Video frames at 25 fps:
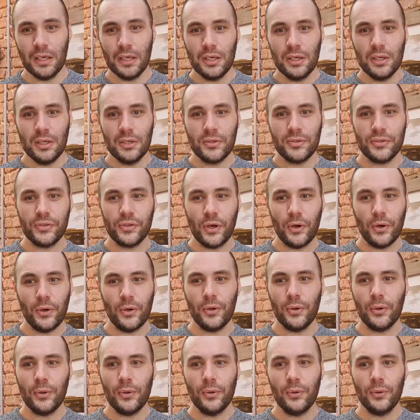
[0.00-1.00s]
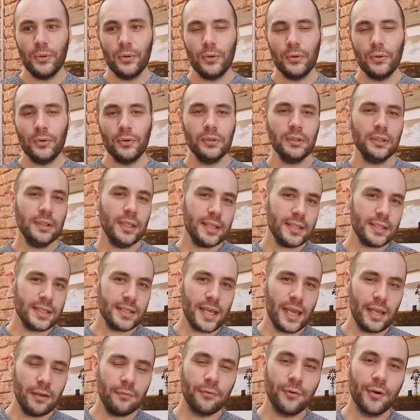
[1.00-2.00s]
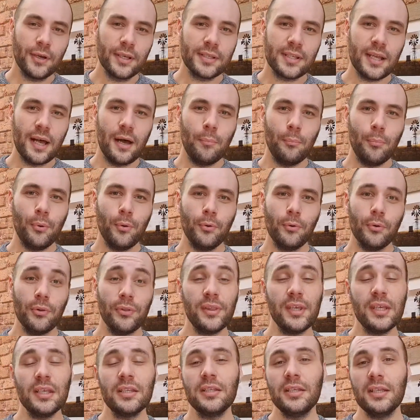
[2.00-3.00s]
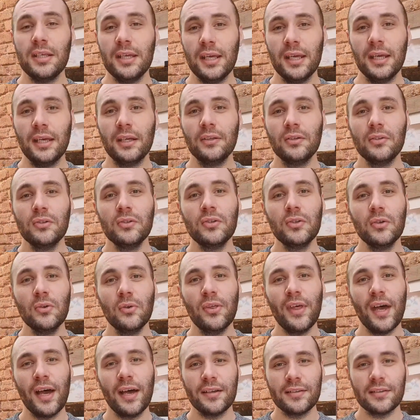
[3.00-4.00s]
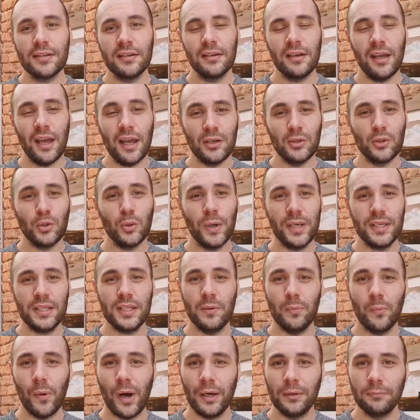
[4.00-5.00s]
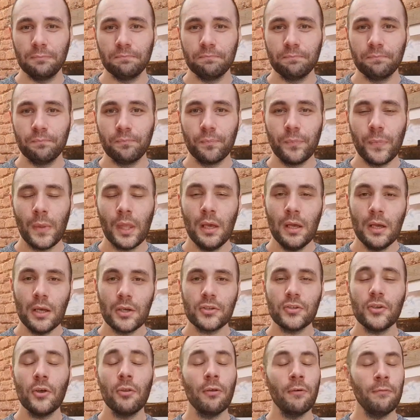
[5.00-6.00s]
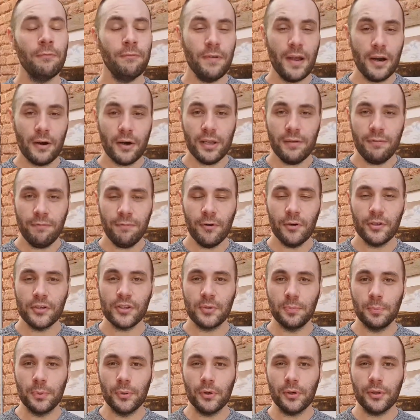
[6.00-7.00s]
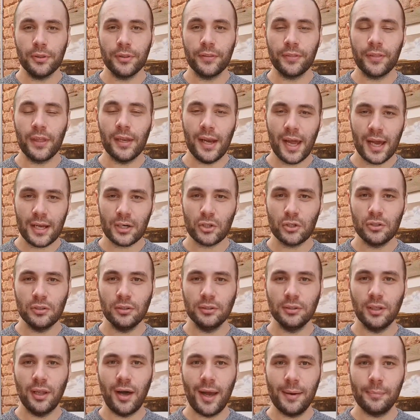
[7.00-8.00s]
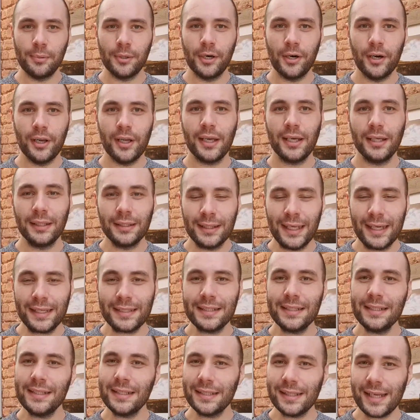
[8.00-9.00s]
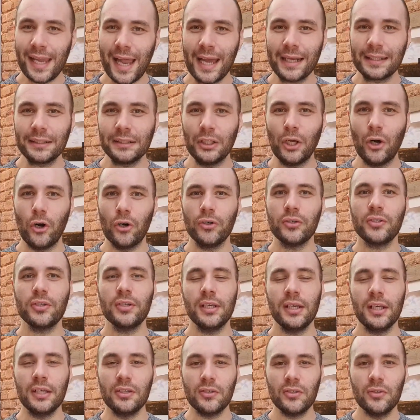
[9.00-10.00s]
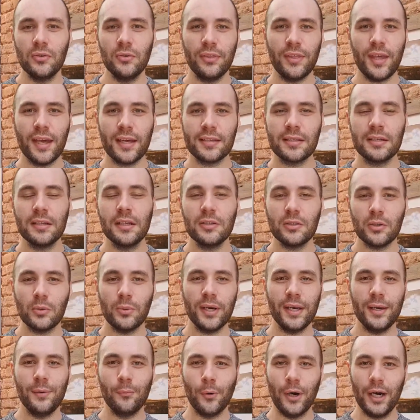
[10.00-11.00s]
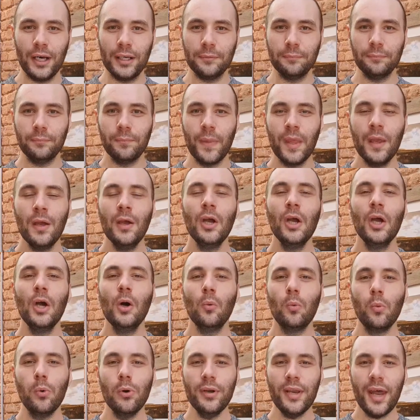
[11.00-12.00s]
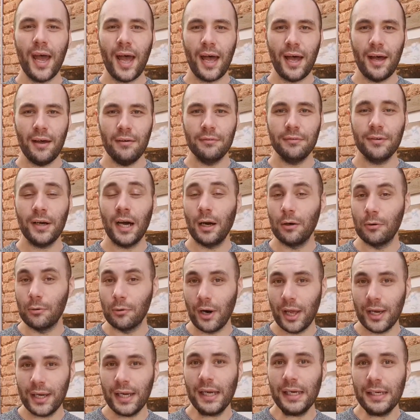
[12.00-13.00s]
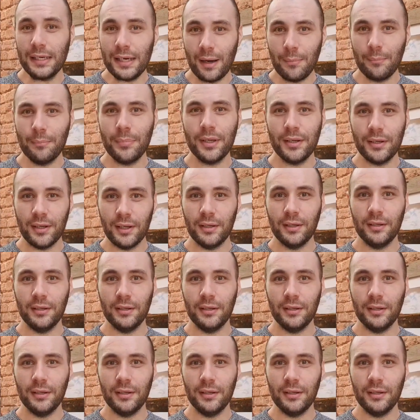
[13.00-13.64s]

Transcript: So let's take, for example, this year, 2021. So the very first book that the National Library collected and catalogued in 2021 would have a running number